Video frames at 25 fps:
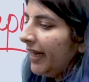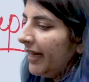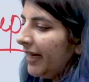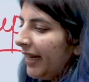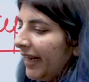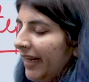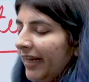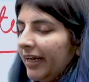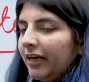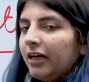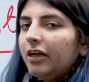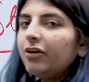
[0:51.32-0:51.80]

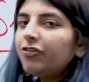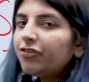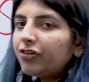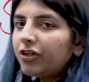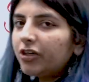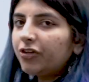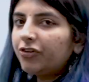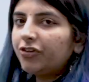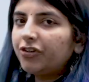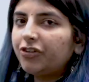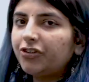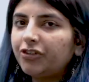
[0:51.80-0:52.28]
English
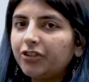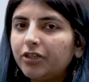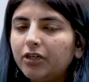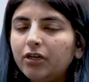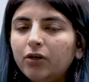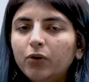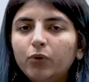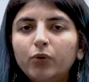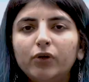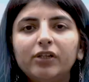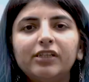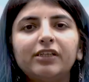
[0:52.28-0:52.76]
literature
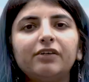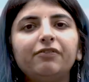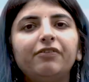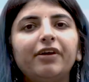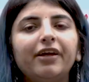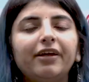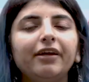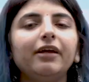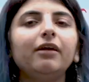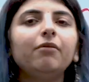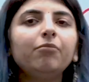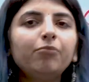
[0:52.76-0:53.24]
holds a
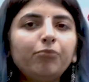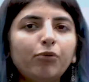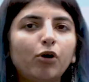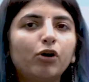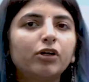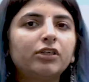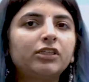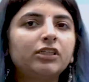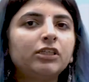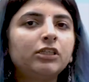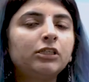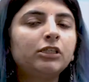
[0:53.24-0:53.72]
very
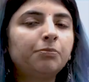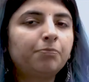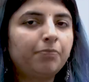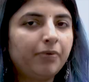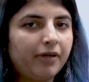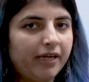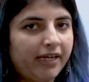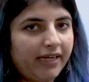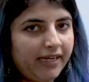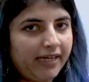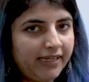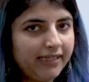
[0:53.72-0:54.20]
important
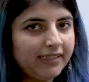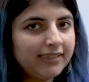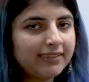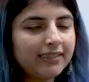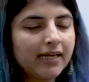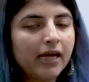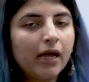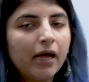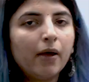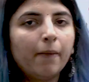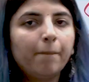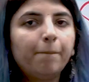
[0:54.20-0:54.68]
place
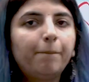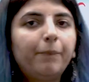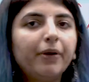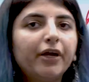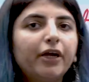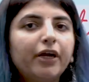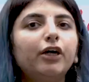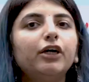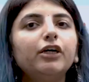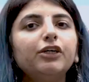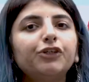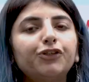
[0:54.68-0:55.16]

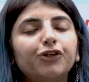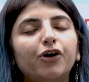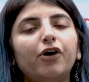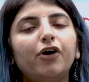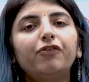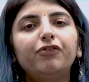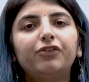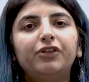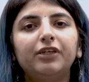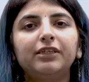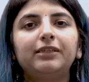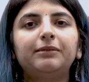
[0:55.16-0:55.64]
because of
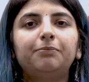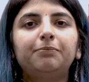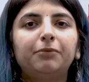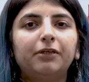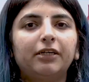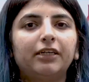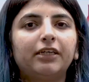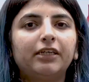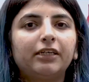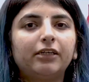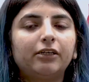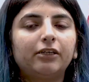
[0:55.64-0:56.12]
this
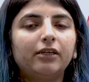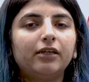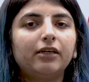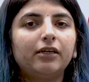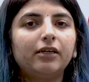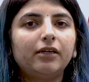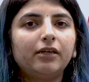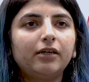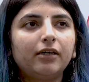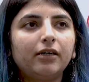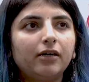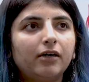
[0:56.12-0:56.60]

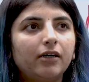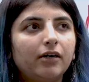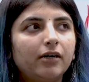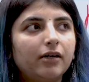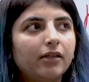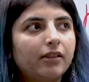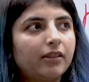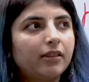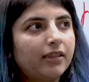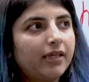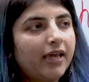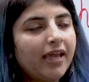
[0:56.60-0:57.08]
particular
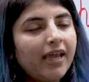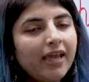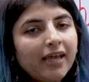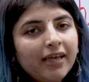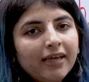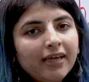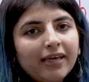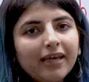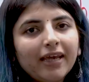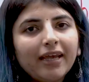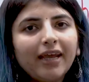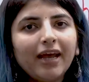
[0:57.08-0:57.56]

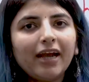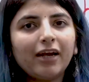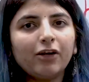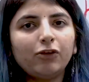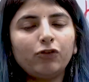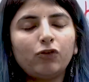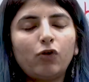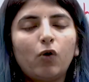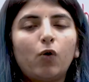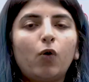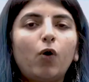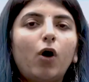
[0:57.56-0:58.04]
thinking and
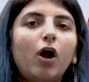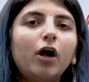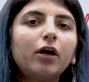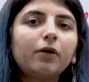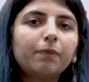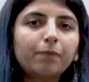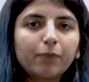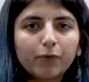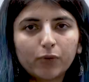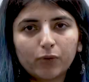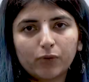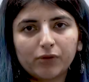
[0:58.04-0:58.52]
thought
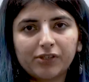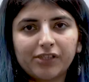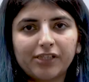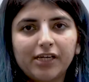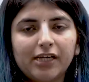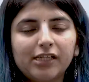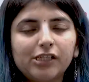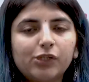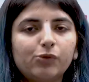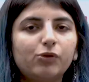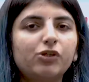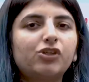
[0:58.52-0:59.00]

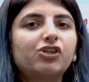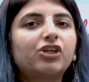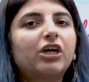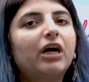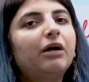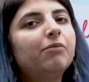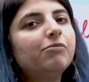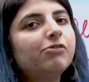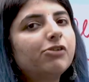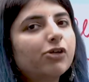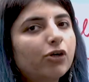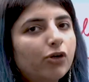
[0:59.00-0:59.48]
process which
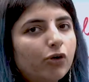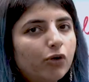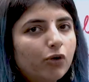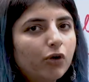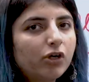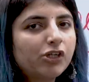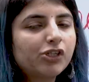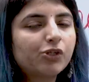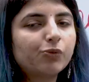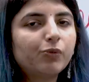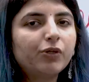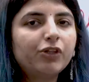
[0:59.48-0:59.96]
comes
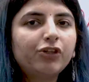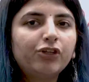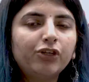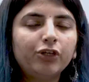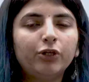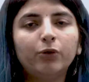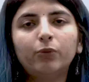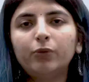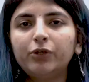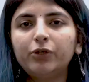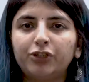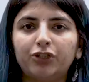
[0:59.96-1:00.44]
across with
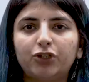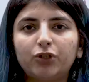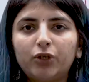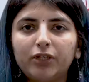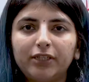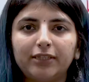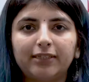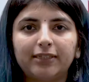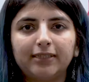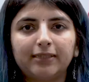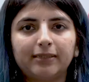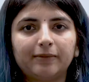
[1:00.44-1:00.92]
new
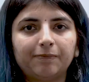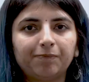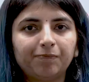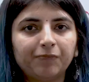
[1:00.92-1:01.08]
historicism.